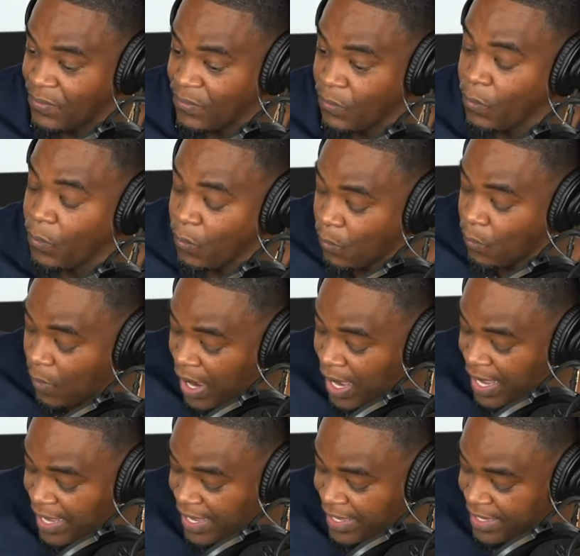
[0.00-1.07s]

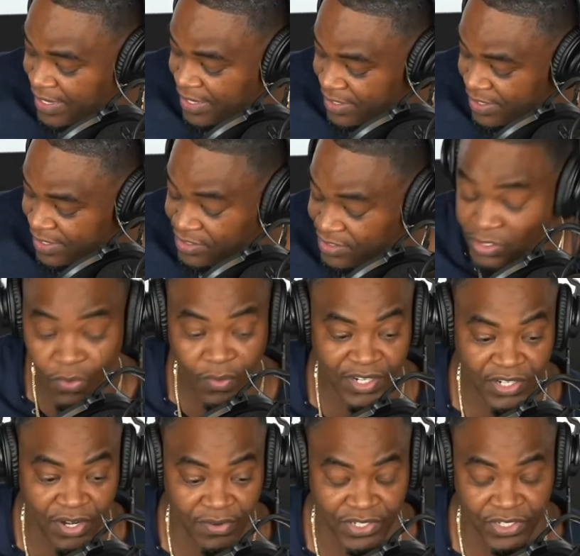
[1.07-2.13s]
Why? Let's start
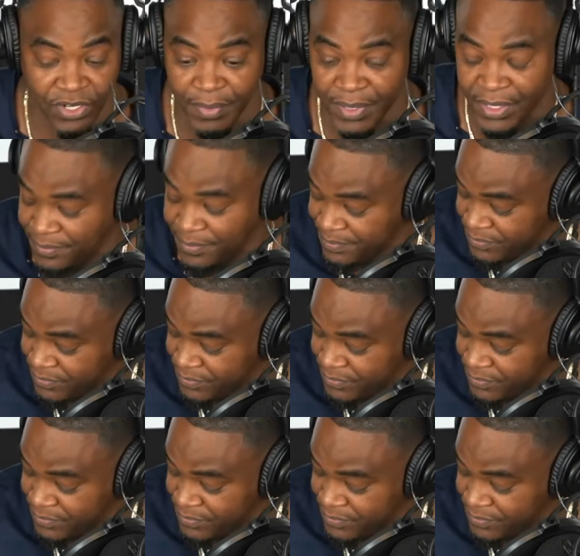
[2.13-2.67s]
with Sharby.